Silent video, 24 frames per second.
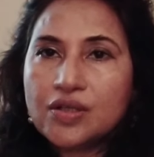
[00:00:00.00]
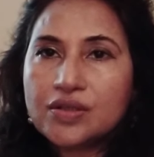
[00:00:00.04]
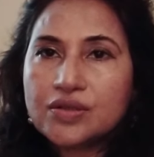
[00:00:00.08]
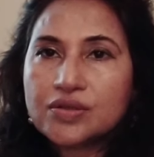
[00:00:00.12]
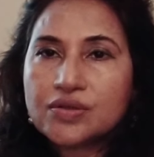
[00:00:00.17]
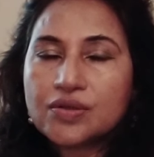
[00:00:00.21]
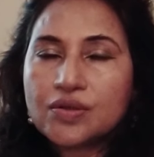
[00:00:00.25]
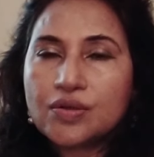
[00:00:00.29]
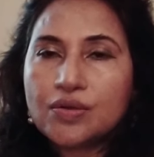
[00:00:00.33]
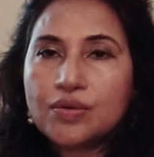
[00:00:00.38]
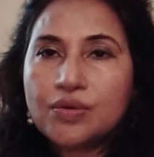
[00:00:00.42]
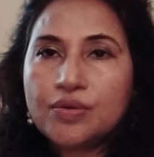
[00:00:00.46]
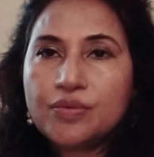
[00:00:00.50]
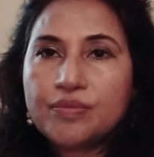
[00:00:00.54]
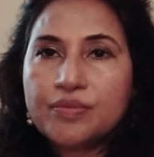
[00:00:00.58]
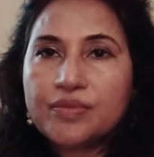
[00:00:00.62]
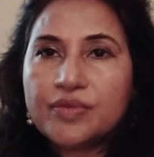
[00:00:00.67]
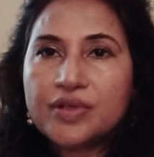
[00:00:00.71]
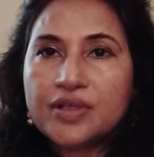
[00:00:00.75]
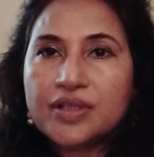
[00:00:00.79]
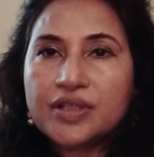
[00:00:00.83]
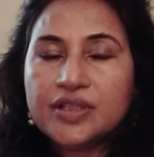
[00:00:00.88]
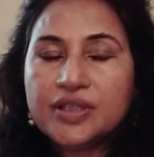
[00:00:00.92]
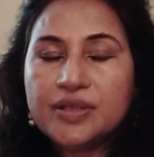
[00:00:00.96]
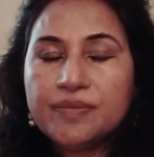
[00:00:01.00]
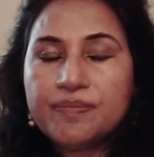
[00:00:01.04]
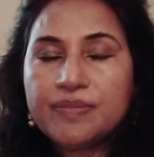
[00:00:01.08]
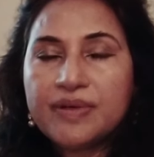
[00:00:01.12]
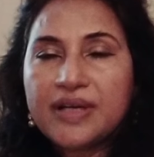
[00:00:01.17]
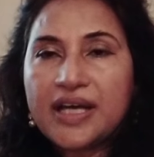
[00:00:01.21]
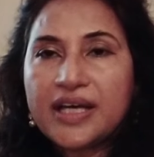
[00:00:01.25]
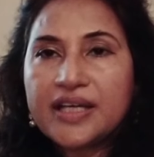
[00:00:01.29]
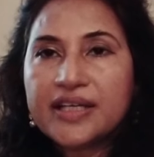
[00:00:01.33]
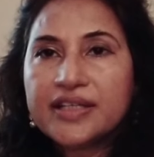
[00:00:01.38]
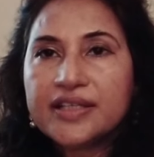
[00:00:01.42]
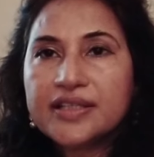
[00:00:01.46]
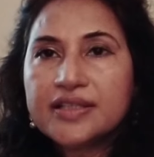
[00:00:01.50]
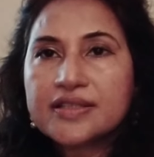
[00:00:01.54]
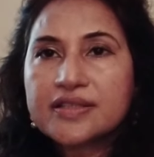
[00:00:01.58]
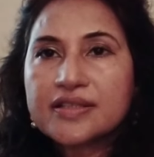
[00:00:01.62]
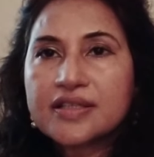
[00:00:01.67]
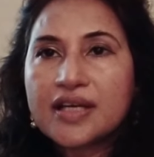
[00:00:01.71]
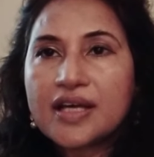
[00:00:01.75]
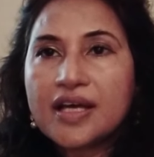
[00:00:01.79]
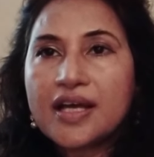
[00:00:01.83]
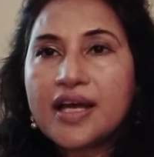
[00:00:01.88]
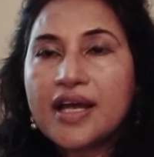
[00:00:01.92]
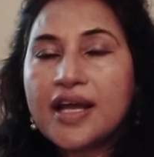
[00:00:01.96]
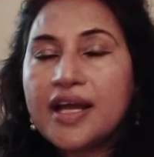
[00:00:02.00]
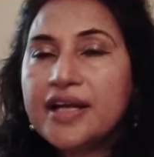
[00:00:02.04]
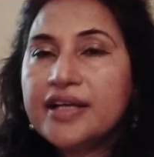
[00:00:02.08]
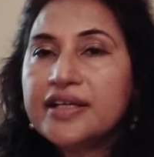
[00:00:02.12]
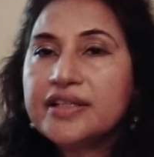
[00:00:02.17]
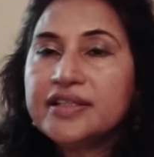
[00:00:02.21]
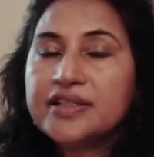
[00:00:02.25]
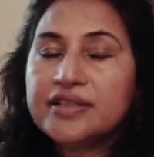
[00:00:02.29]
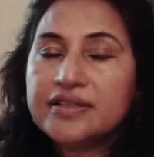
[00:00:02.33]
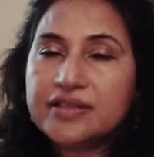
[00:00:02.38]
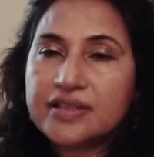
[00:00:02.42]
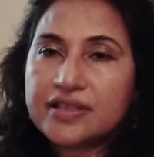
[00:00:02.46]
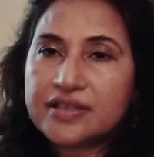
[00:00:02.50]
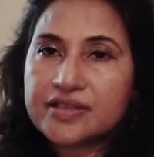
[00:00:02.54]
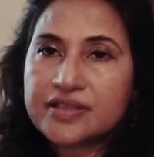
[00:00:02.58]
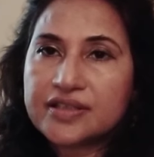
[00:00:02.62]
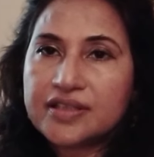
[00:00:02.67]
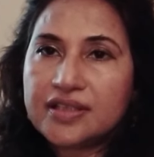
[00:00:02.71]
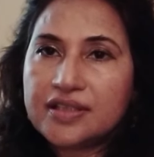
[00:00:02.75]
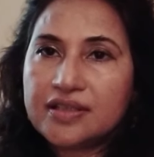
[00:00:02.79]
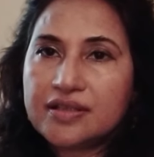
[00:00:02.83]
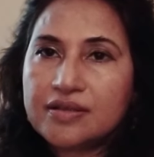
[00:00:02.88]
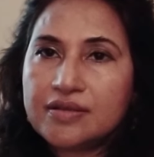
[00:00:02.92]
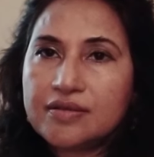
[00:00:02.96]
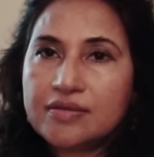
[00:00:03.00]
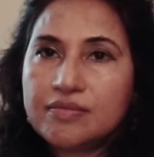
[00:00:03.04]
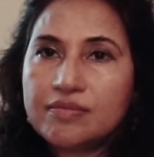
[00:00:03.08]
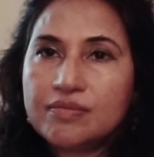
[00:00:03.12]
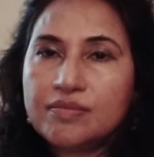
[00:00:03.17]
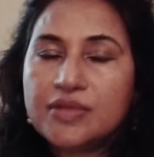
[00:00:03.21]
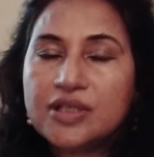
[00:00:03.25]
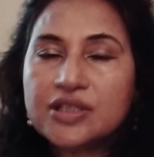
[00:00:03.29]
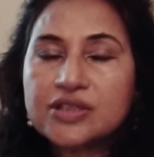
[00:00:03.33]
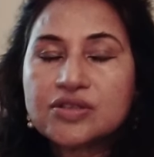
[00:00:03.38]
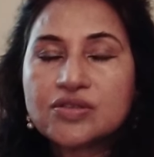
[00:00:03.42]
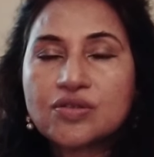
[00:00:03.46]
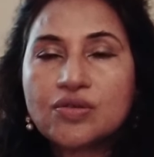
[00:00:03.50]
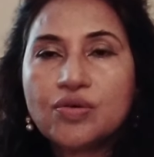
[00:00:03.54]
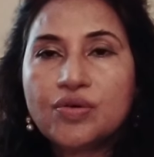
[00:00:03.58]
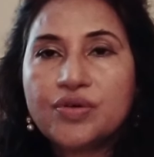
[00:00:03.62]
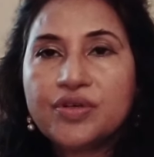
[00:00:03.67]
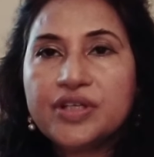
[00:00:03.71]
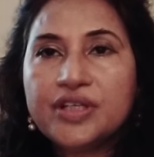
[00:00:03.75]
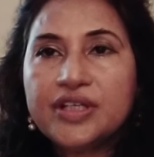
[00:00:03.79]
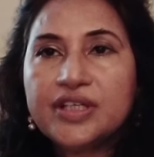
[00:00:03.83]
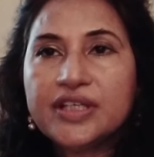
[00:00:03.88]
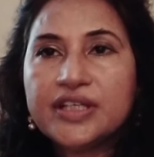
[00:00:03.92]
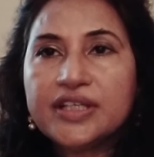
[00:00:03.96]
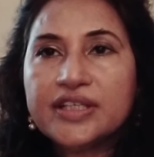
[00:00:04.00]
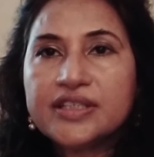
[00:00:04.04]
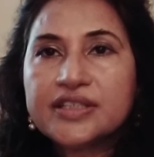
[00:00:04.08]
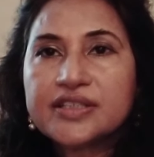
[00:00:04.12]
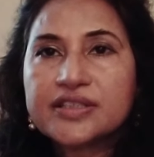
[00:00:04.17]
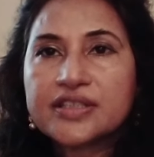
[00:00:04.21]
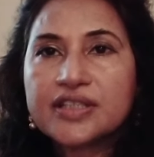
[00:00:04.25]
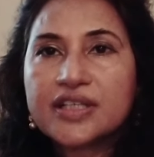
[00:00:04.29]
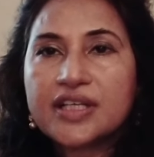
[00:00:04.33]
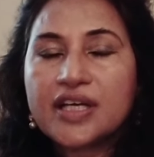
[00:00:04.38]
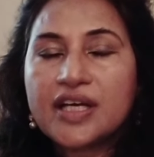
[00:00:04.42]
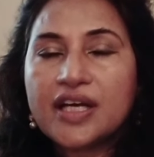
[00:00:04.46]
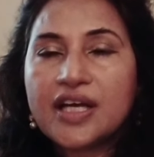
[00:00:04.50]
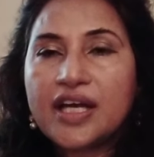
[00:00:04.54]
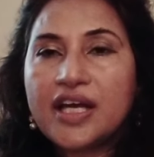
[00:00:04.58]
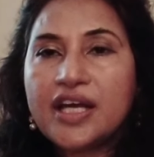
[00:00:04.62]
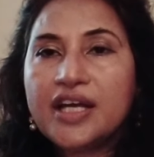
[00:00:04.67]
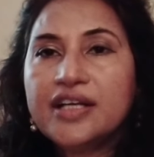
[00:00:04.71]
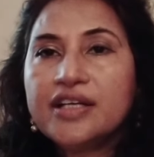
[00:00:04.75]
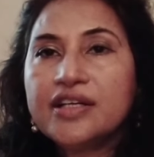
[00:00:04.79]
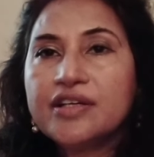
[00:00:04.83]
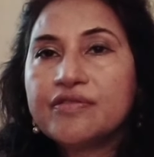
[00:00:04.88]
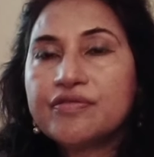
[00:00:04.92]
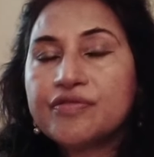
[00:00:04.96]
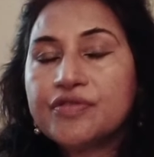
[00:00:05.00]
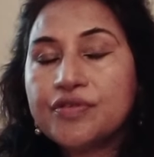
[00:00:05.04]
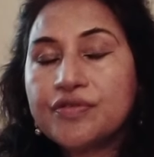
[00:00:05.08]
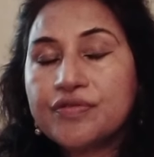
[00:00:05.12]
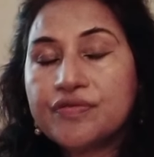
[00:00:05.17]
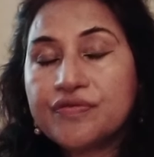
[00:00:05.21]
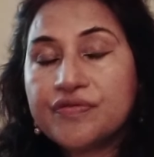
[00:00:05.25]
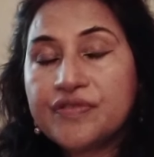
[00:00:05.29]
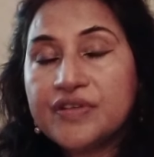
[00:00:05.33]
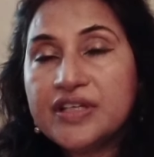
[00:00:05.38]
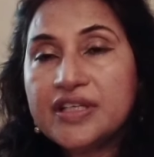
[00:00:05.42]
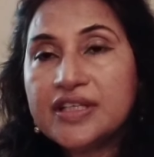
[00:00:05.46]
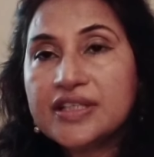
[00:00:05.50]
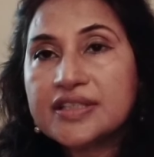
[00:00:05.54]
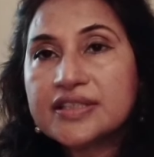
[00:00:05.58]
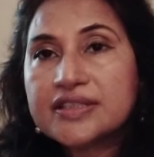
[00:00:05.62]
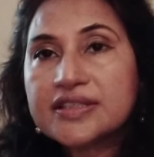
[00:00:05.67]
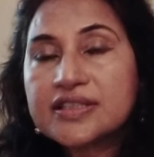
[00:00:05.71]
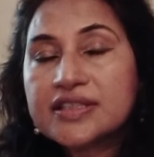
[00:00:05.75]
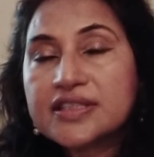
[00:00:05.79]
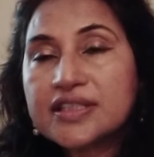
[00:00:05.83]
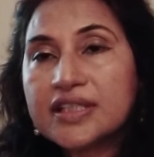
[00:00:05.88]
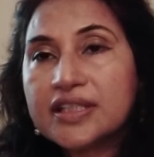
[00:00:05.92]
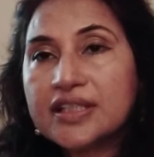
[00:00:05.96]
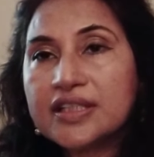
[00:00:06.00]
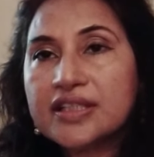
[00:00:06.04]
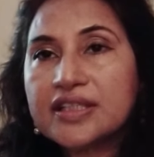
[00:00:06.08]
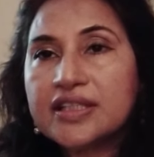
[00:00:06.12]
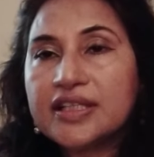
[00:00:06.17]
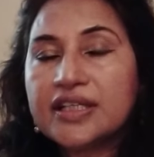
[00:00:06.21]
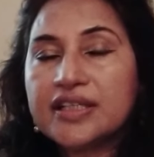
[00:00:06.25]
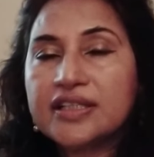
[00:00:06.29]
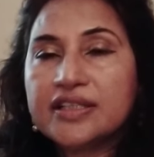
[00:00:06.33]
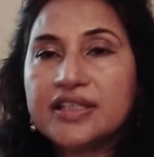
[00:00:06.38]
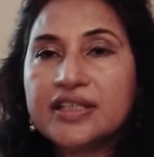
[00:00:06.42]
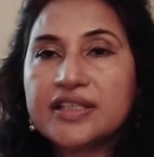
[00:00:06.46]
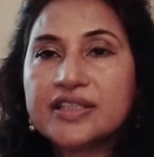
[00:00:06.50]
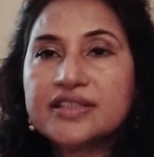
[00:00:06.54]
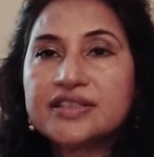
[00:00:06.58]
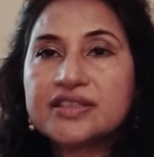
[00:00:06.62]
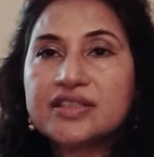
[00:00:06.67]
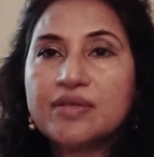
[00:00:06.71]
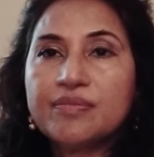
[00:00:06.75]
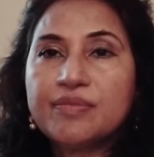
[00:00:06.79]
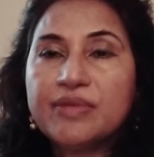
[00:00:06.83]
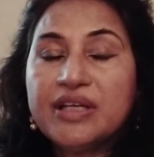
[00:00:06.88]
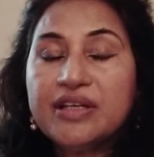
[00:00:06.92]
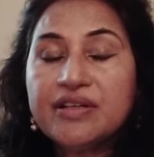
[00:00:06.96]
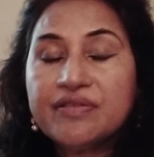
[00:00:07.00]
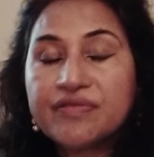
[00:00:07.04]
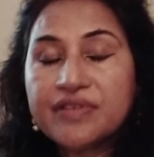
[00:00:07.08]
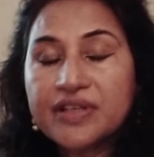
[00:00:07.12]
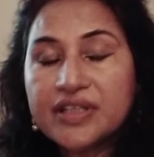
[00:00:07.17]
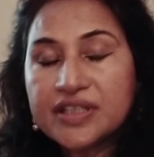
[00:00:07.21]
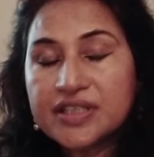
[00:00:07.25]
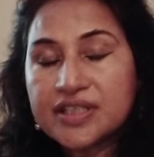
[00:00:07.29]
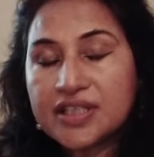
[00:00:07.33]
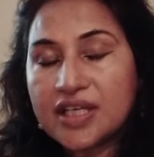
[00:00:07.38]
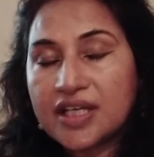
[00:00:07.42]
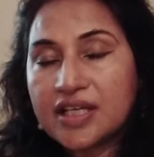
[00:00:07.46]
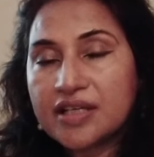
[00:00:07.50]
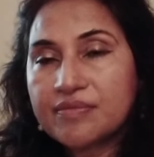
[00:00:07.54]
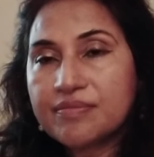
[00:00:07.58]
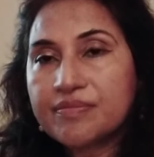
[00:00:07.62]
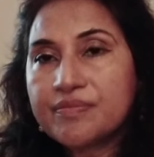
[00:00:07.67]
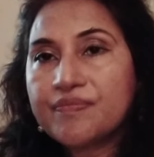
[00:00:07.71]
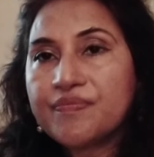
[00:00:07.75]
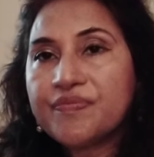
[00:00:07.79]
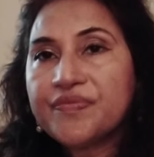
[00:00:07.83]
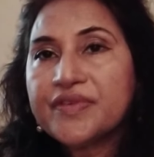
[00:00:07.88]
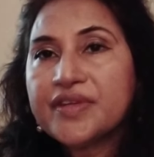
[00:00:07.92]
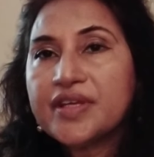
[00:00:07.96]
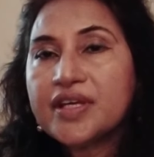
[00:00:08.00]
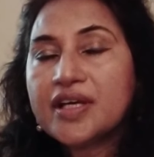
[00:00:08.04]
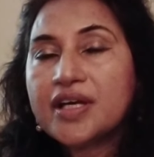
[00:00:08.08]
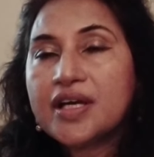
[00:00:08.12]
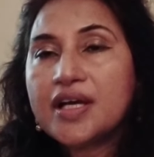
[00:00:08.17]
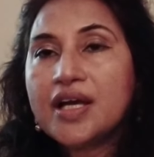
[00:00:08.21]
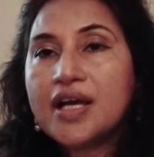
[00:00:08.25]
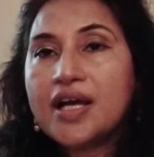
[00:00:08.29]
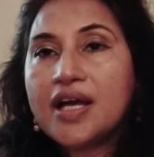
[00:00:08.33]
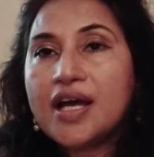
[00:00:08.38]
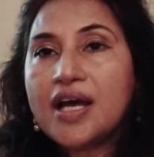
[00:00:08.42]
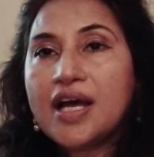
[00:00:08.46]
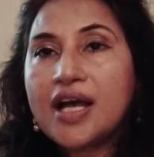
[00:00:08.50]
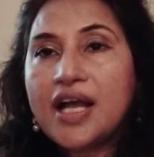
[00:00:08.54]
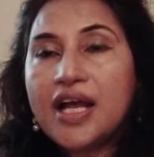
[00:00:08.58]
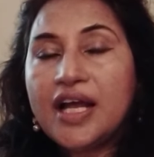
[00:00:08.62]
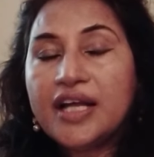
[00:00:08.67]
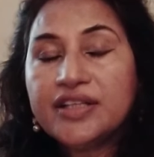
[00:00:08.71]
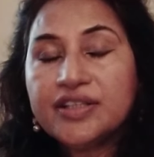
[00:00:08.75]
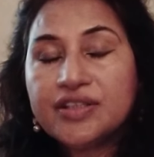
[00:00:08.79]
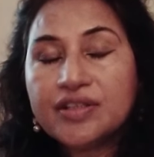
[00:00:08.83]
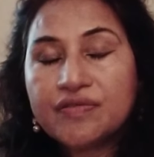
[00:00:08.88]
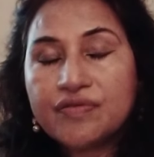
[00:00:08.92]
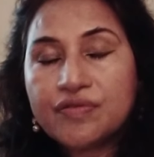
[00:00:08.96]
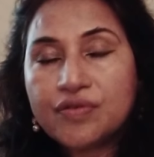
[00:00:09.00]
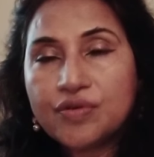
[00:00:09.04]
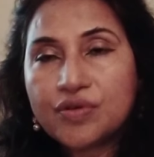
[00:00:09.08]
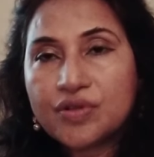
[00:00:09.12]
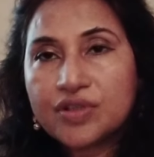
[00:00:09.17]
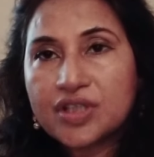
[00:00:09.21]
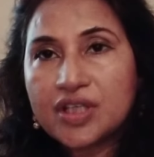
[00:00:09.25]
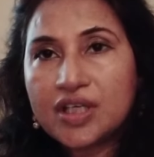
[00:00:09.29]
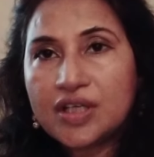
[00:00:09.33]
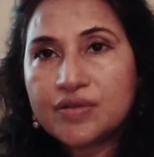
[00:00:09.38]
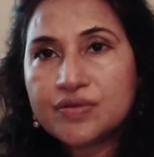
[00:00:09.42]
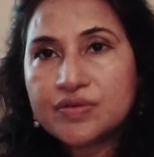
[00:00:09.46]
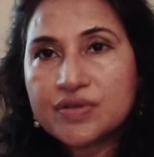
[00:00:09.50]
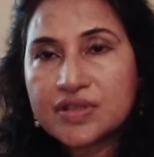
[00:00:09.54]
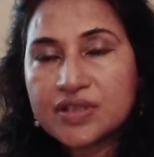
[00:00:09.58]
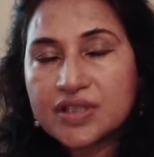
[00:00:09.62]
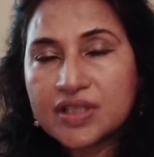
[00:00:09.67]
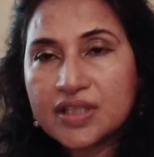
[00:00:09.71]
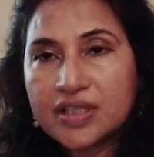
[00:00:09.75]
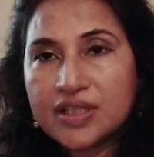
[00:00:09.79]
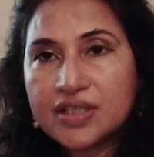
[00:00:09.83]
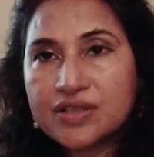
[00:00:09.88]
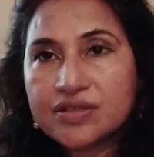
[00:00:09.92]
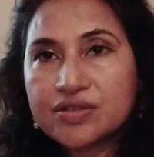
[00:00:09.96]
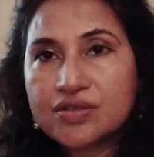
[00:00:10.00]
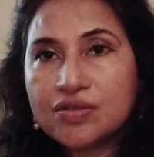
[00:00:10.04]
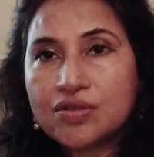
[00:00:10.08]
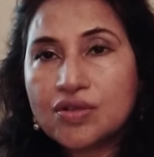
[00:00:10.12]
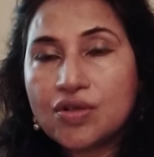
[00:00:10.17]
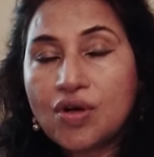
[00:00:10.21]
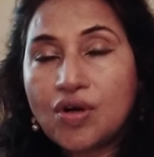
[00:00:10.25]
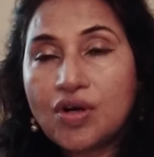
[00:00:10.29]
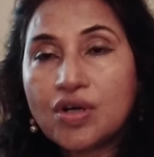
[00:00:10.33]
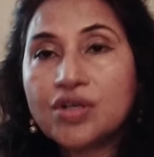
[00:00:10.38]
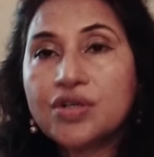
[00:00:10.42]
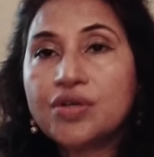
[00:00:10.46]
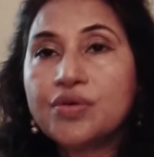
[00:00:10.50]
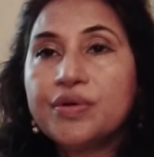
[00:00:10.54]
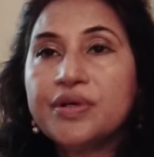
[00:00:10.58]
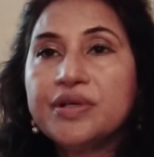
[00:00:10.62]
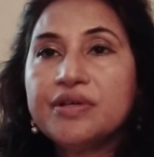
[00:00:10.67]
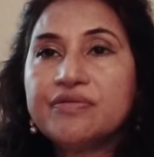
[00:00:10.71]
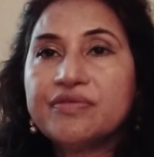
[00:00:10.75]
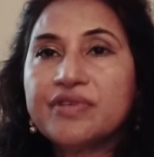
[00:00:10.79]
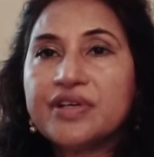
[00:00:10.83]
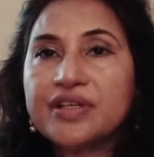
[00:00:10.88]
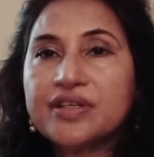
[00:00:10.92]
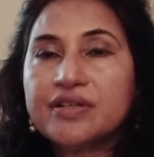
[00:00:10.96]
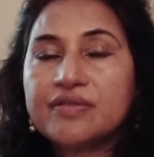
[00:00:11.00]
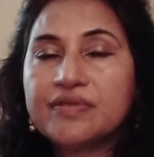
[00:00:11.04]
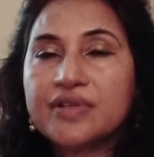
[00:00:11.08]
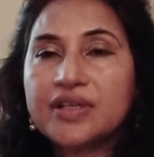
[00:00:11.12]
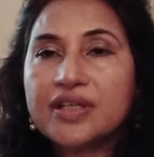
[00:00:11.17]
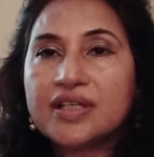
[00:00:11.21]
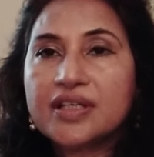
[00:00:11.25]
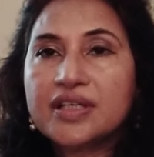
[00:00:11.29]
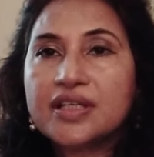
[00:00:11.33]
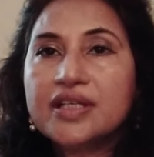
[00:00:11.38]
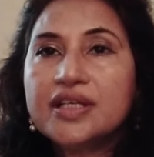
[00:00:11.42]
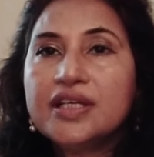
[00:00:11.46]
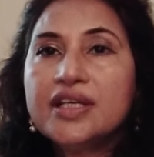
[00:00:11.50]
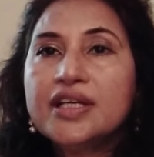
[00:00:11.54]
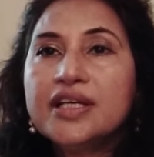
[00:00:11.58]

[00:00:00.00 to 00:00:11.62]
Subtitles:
So the planet and the dasha must correlate, and if you feel still that there is a malefic time and the fourth house is not doing very well,